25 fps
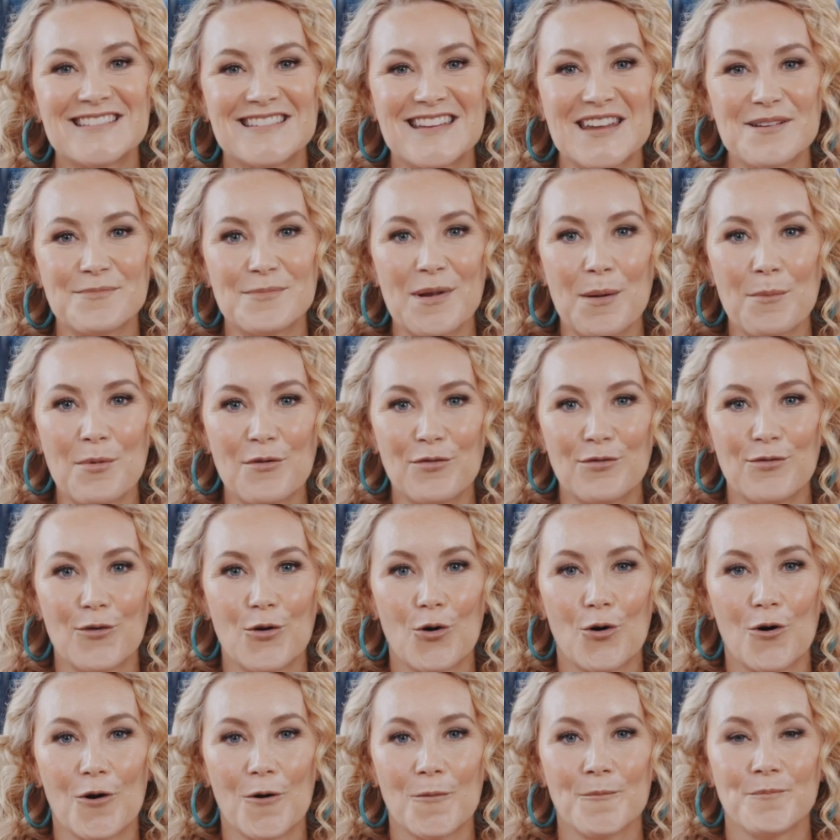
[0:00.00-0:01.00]
Tip number
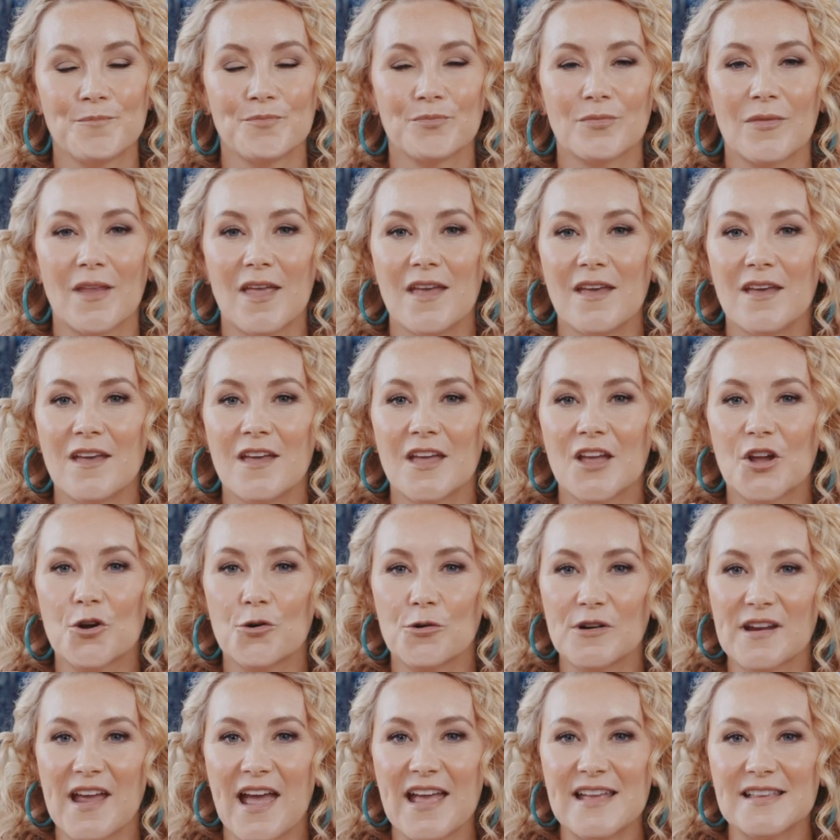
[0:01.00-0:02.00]
4,
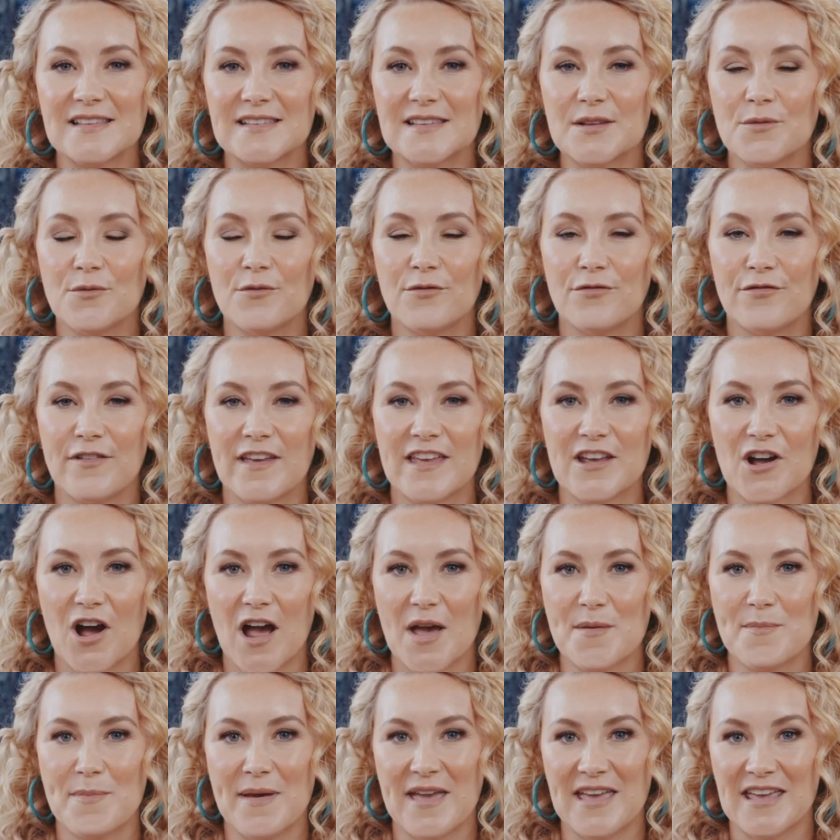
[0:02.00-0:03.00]
create some
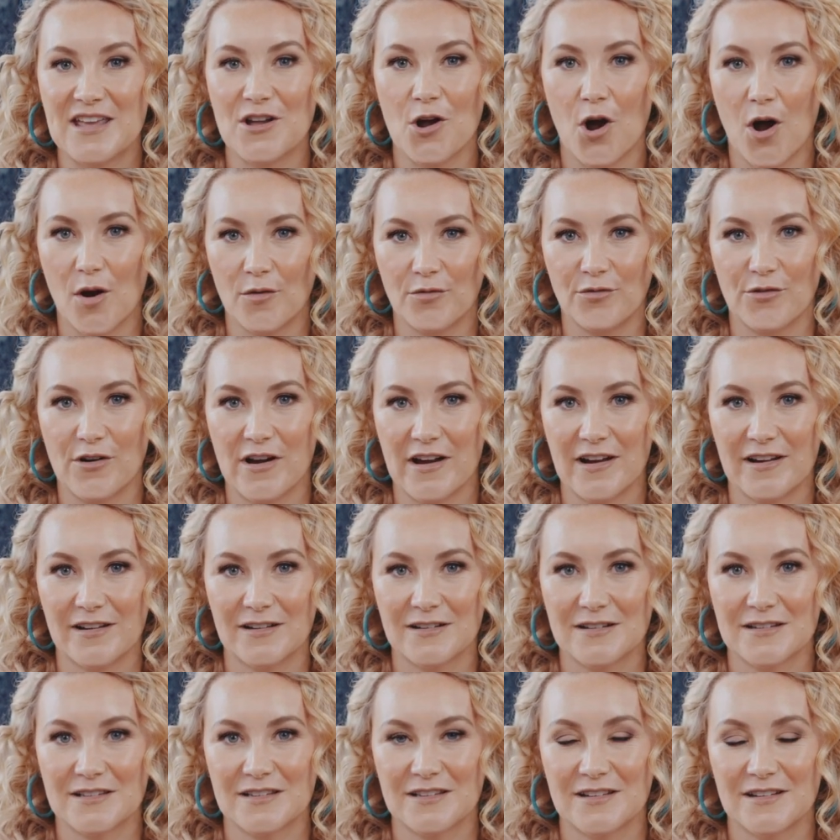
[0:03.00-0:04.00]
VIP
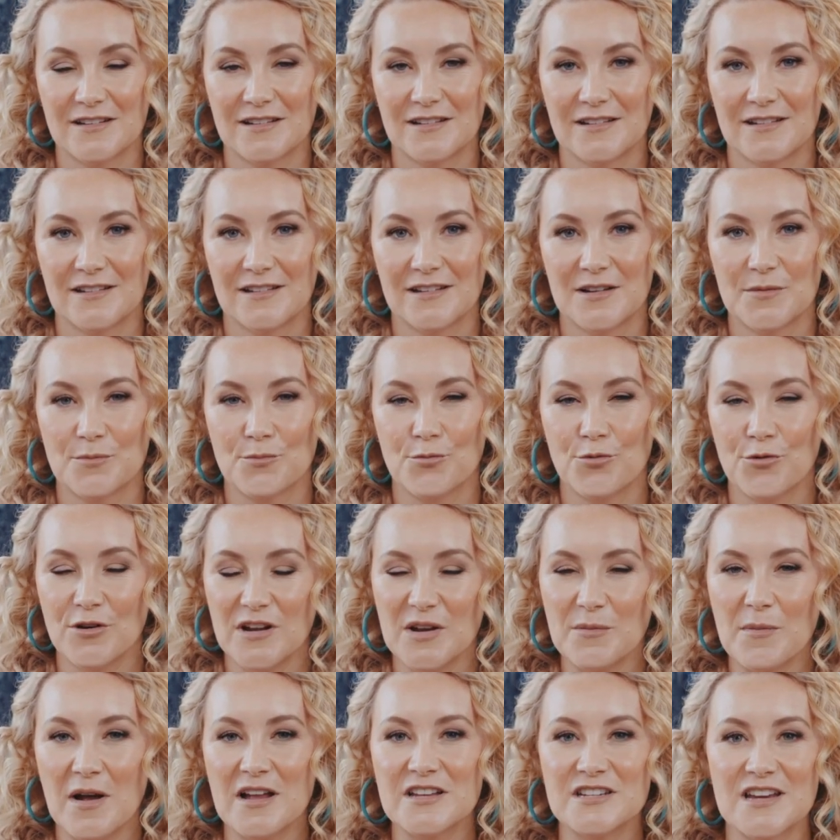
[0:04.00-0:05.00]
offerings.
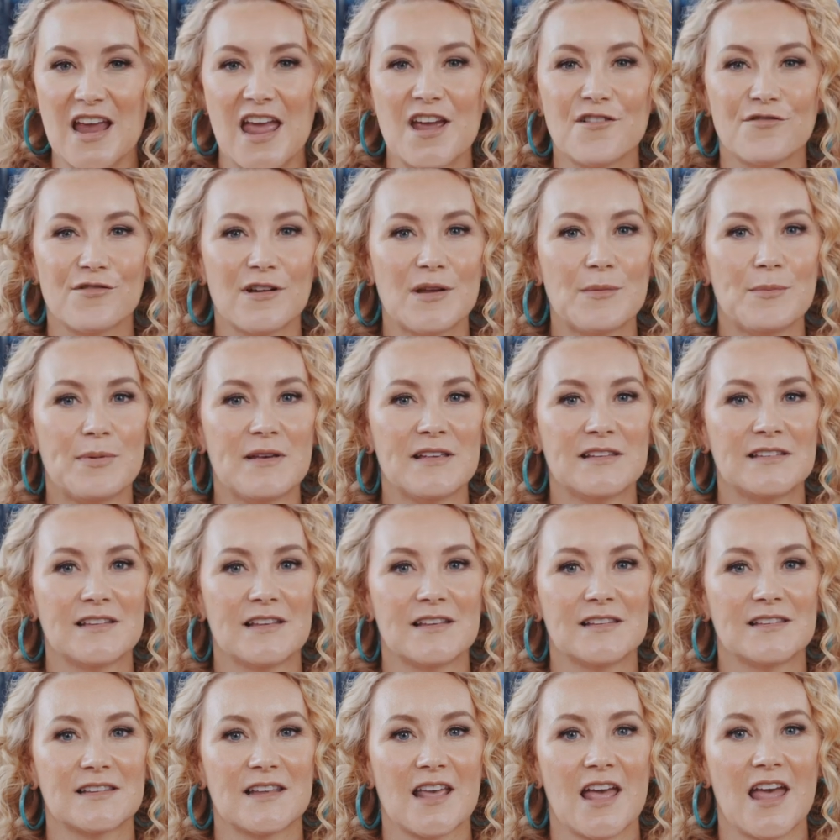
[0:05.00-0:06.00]
Pretty much every
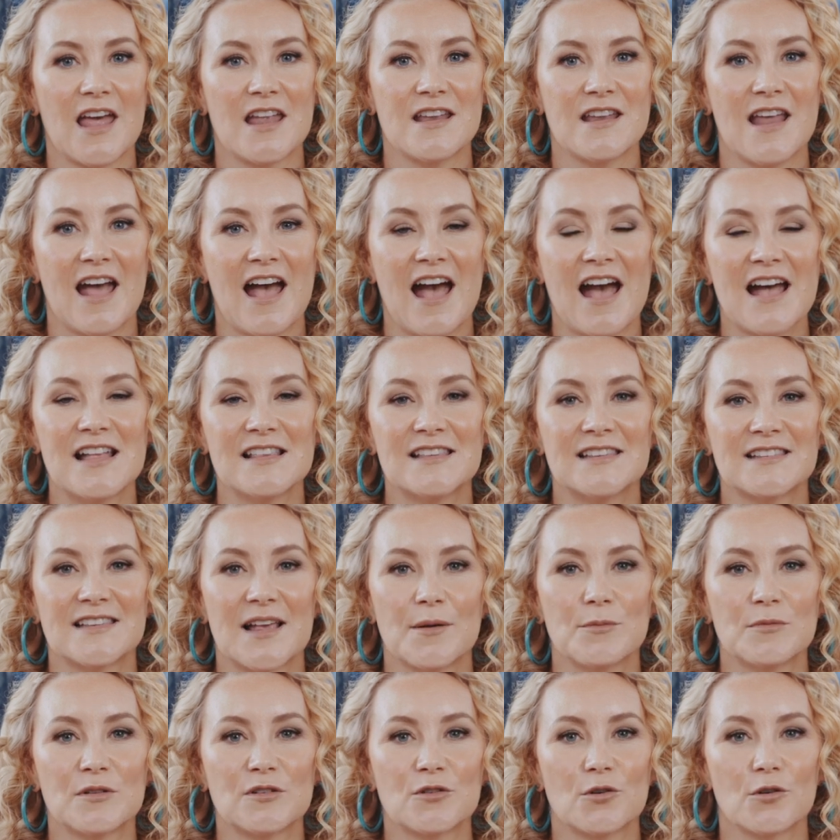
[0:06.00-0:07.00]
business can add
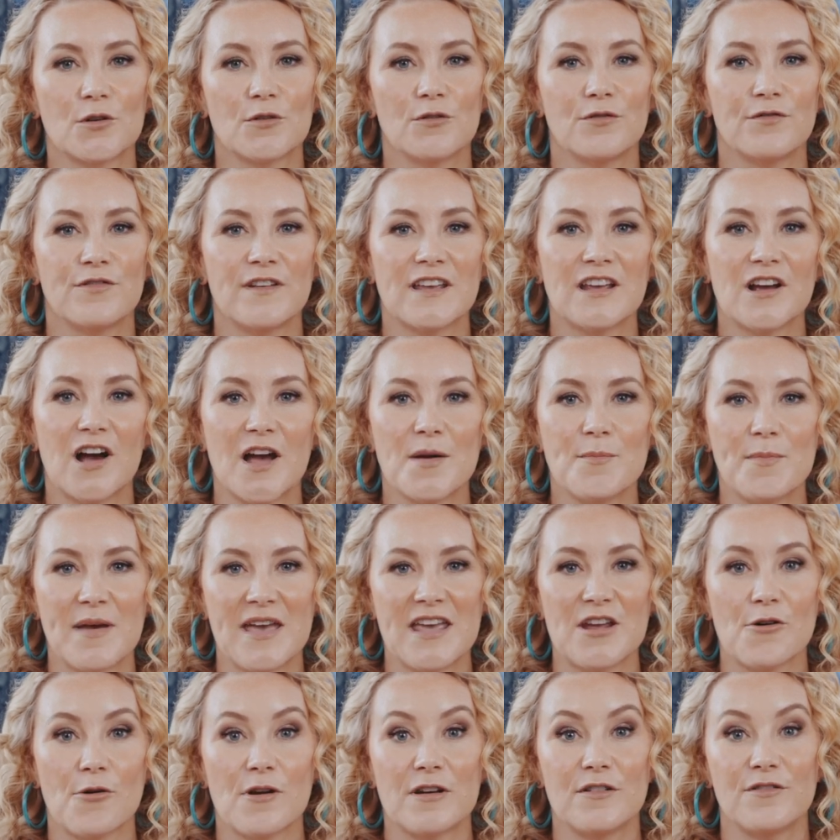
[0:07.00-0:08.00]
some sort of VIP
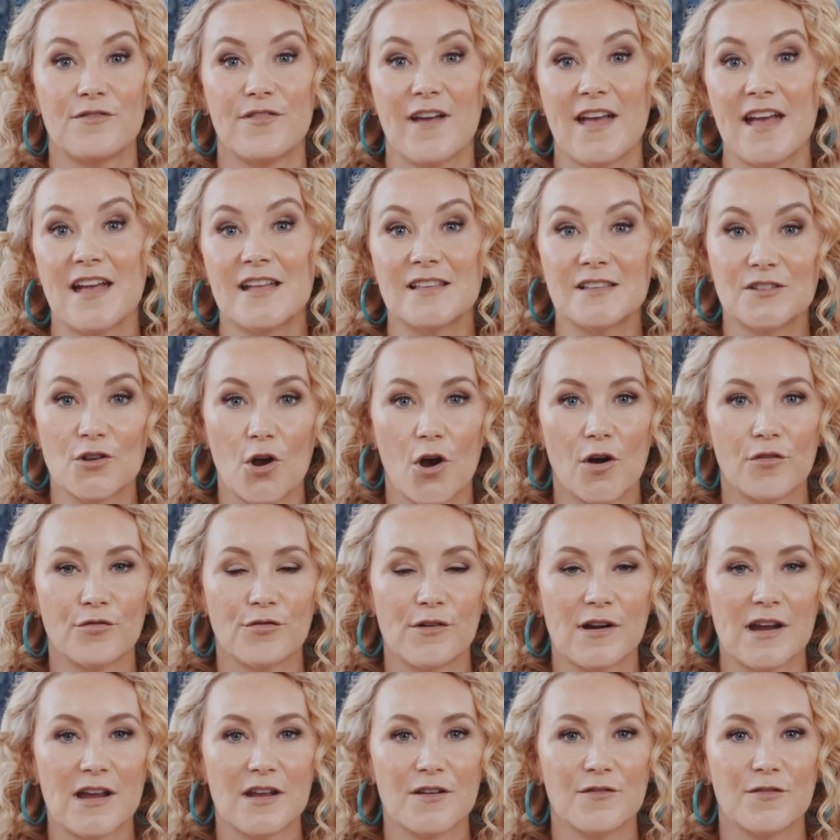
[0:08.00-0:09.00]
or advanced
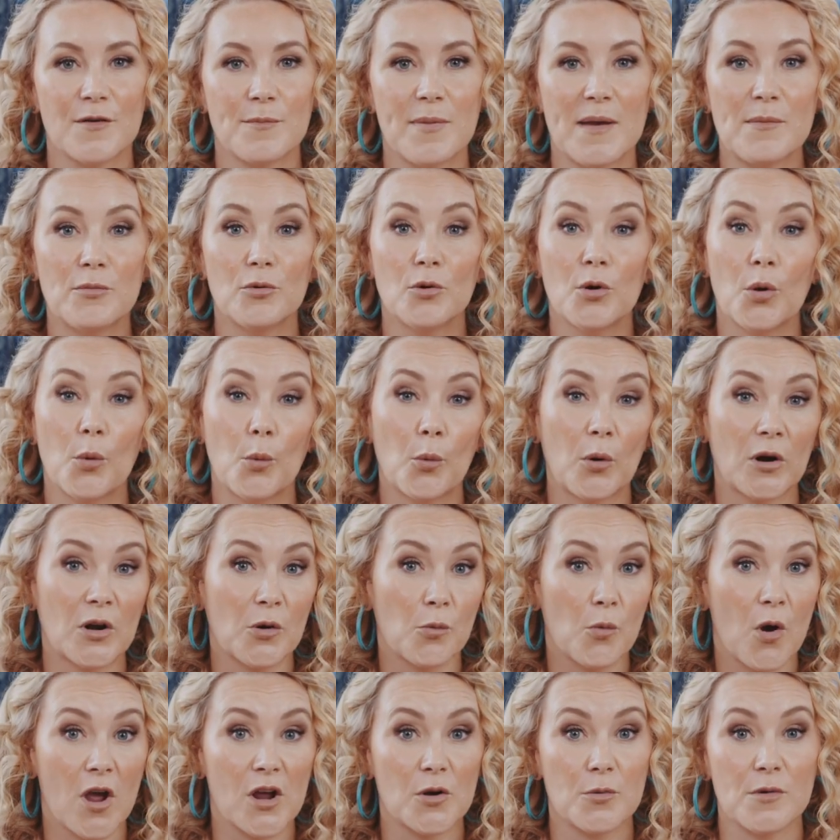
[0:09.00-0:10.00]
offering for people who want to
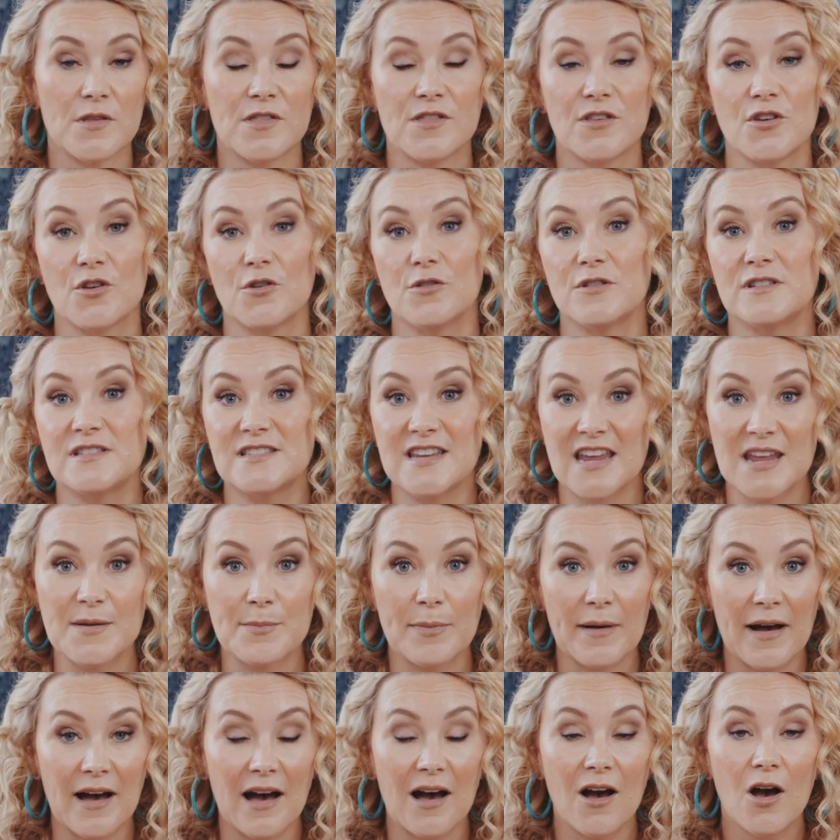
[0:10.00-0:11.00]
work with you
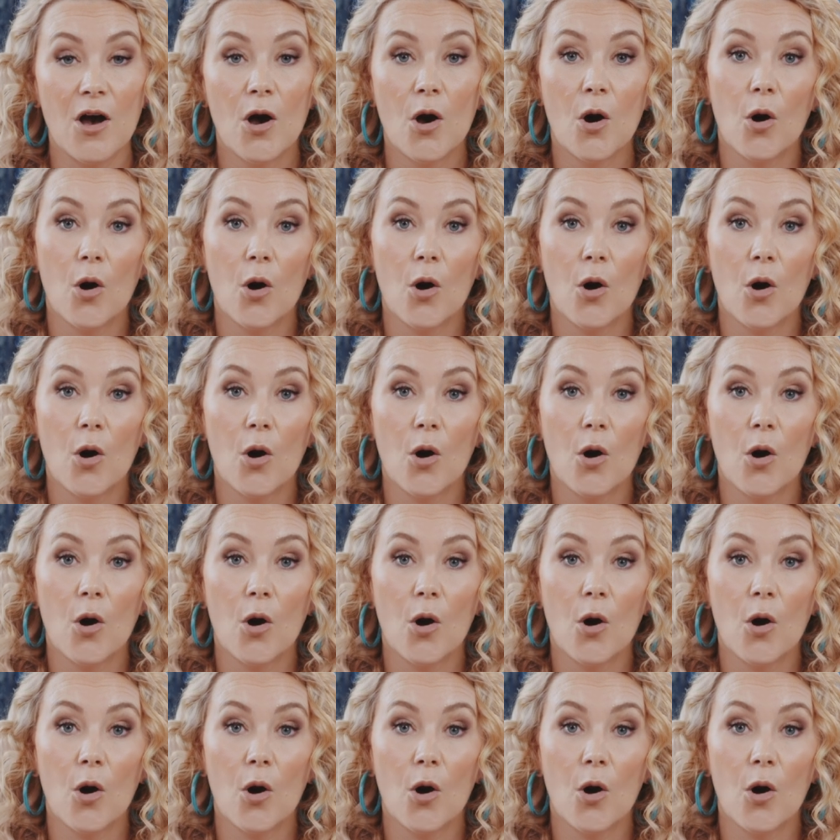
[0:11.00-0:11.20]
deeper